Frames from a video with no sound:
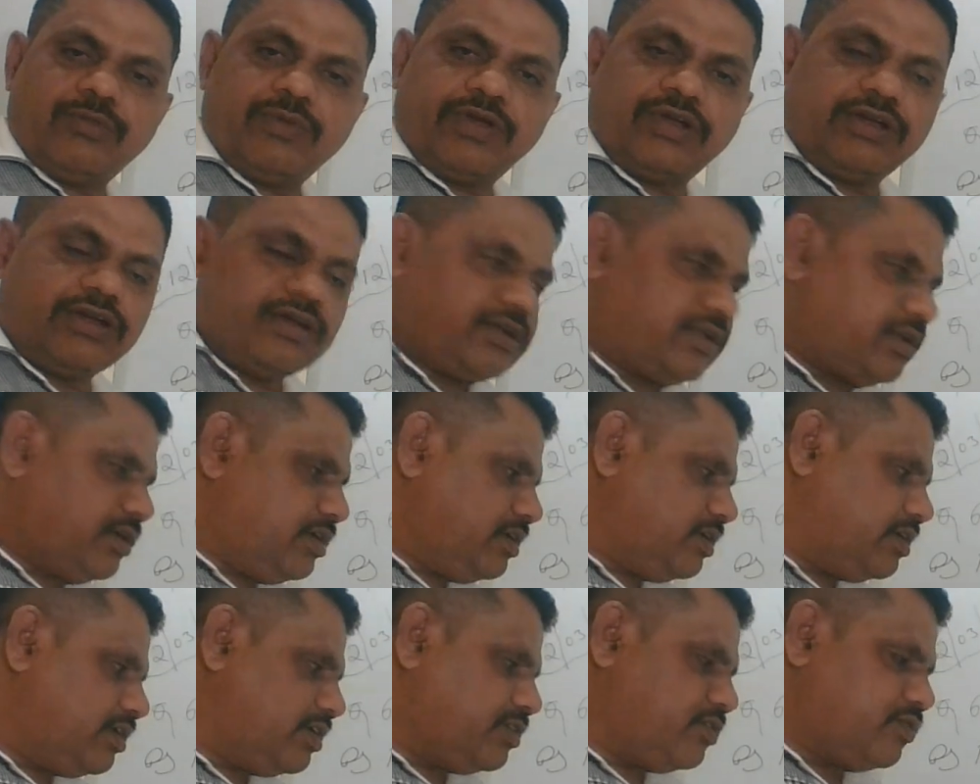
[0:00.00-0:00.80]
by
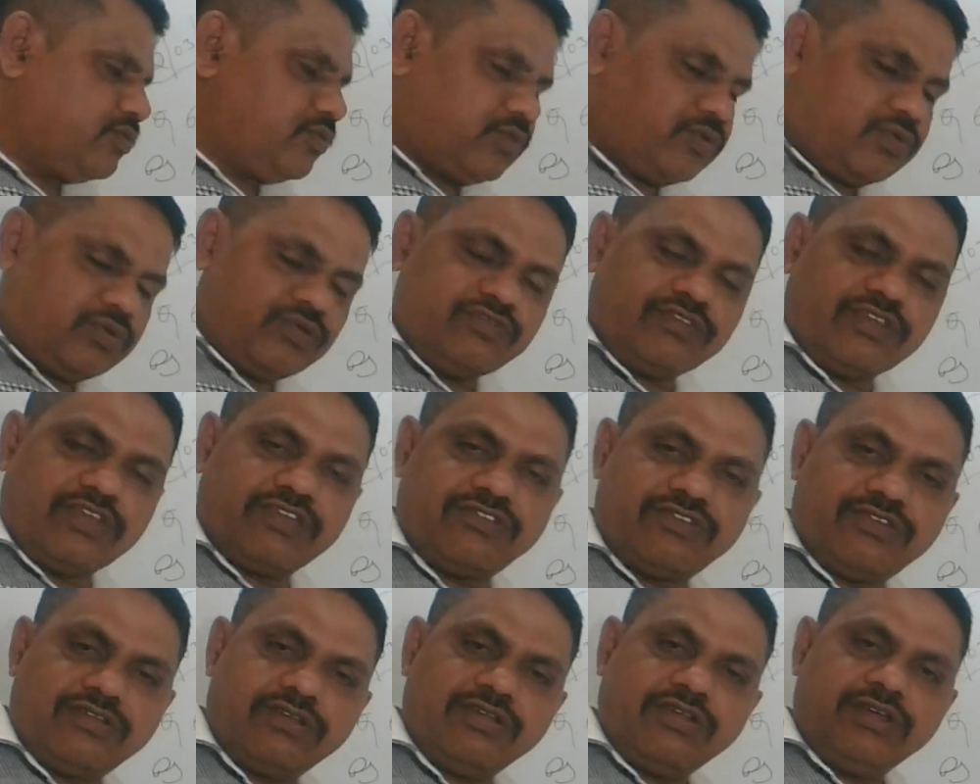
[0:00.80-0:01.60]
100, and you
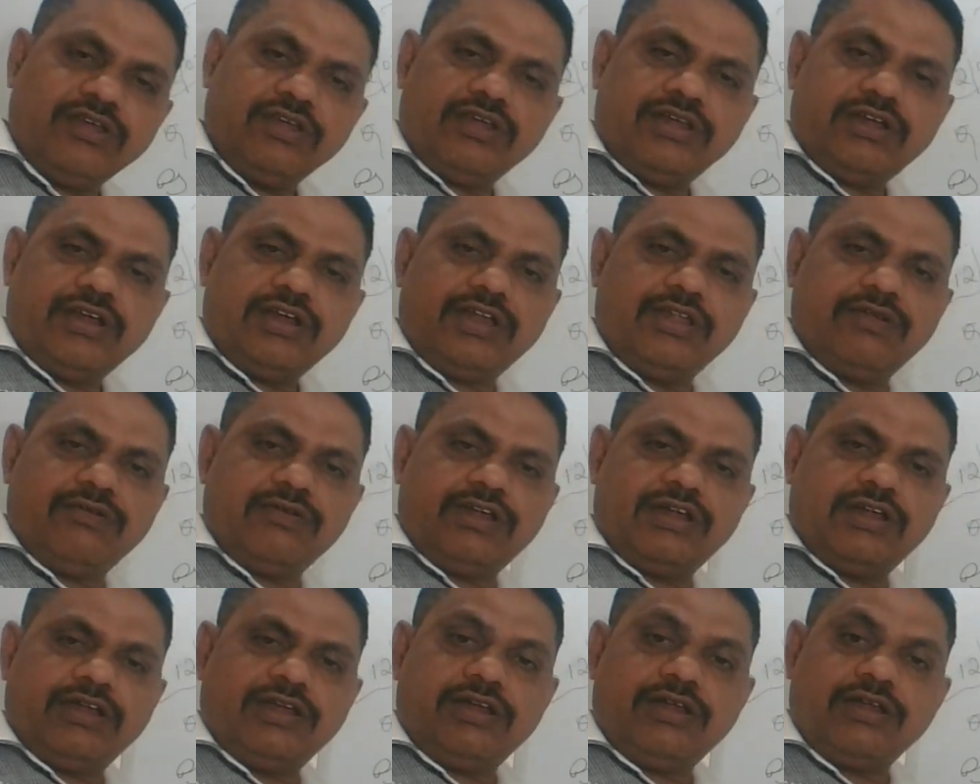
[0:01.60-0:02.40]
just
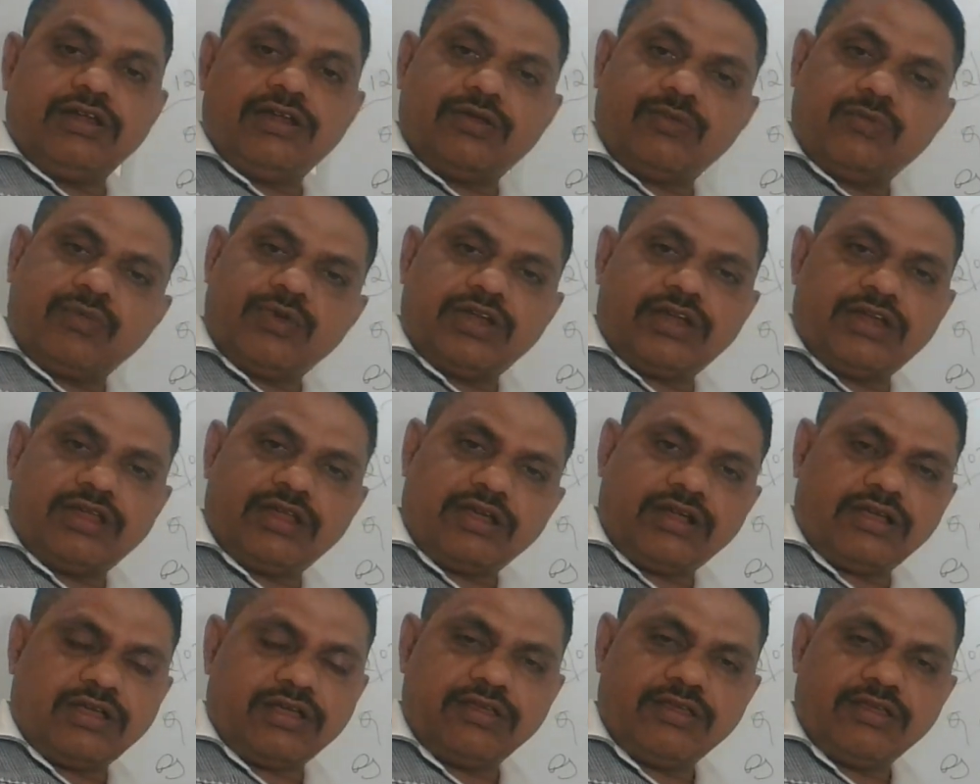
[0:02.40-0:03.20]
divide it. It may
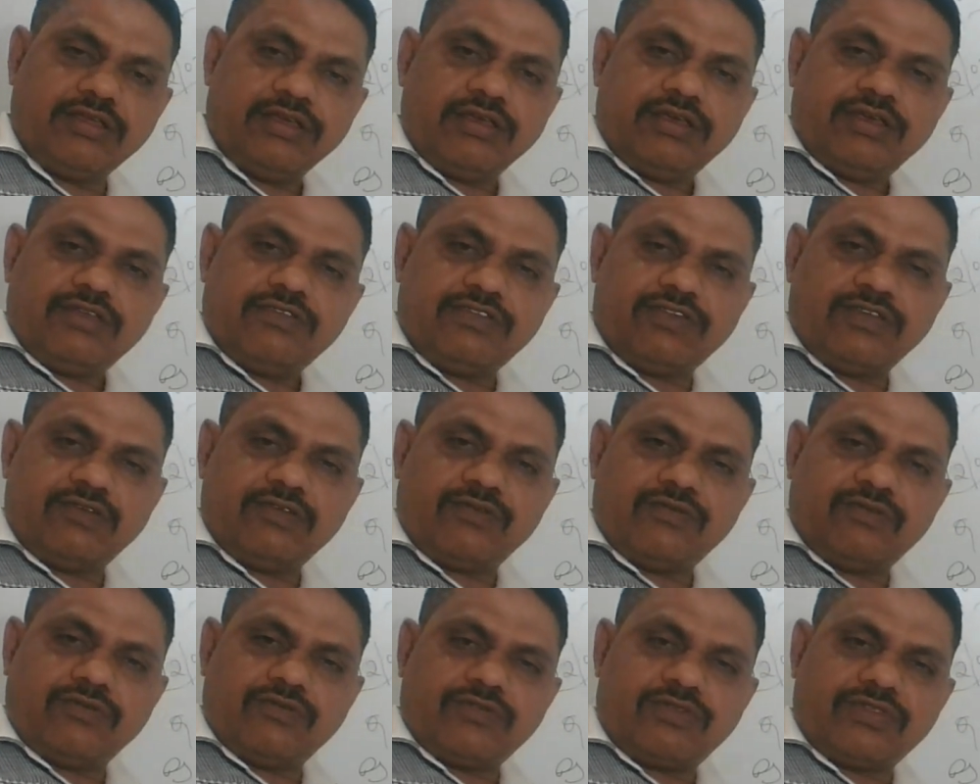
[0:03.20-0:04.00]
take,
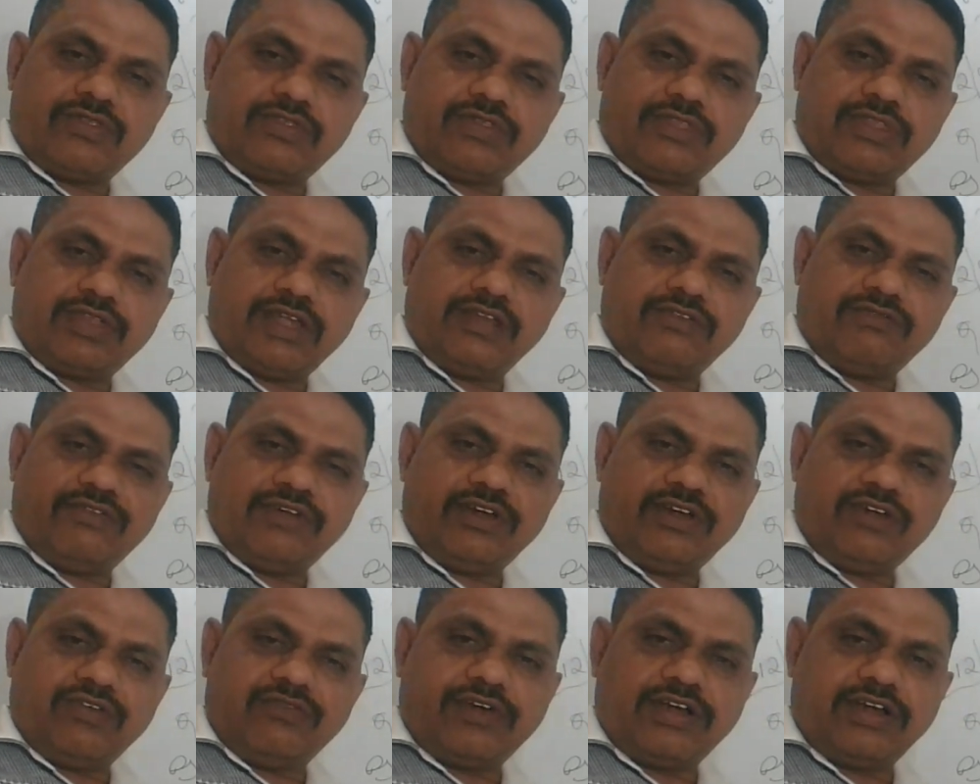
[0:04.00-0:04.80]
see,
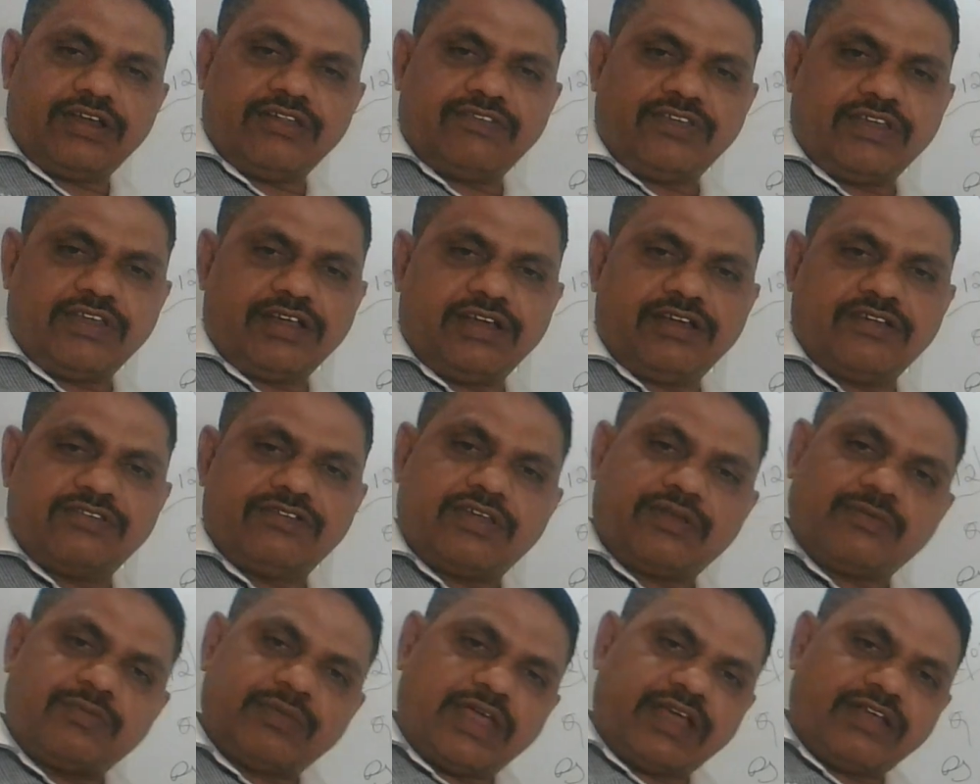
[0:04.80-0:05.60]
35 to 40 seconds
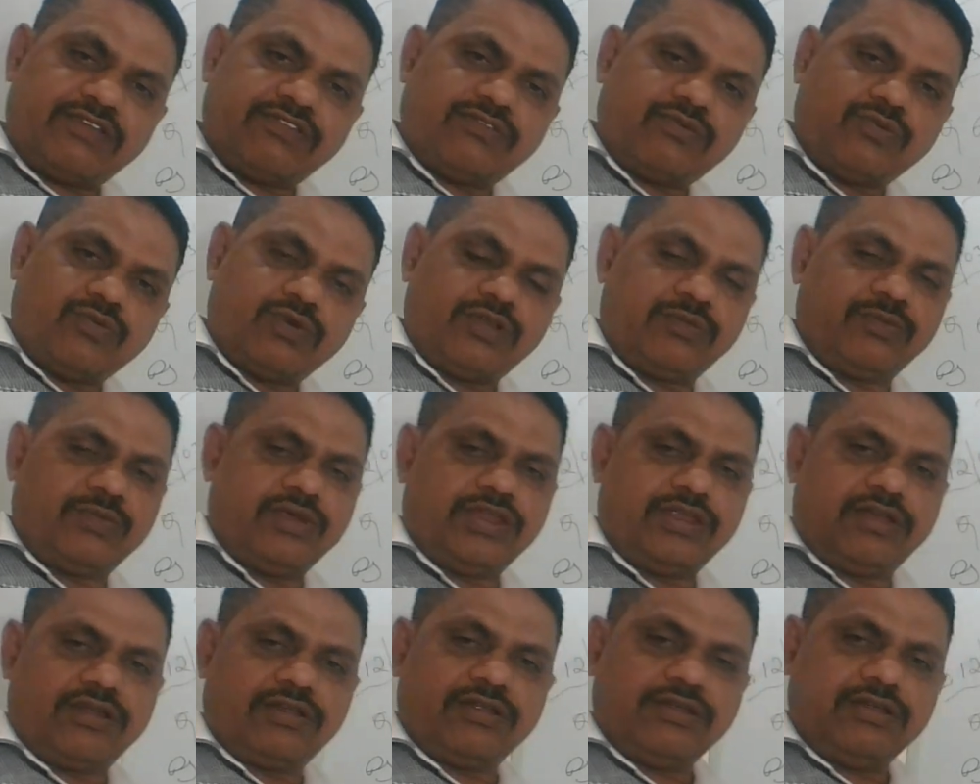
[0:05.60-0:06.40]
or max 1
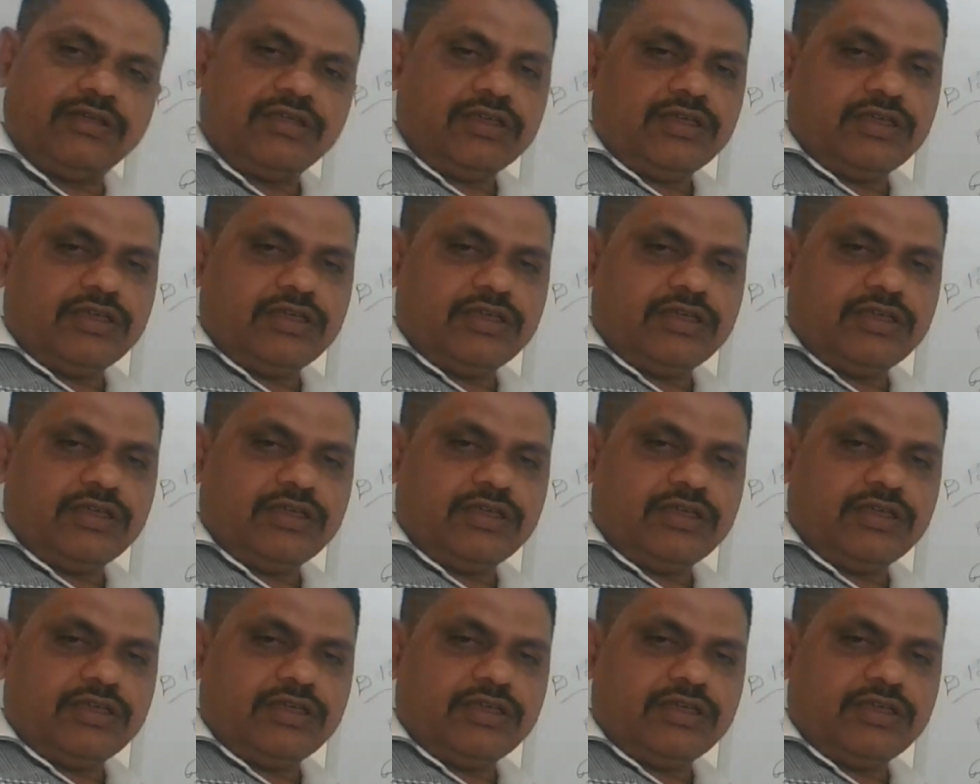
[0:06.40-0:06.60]
minute.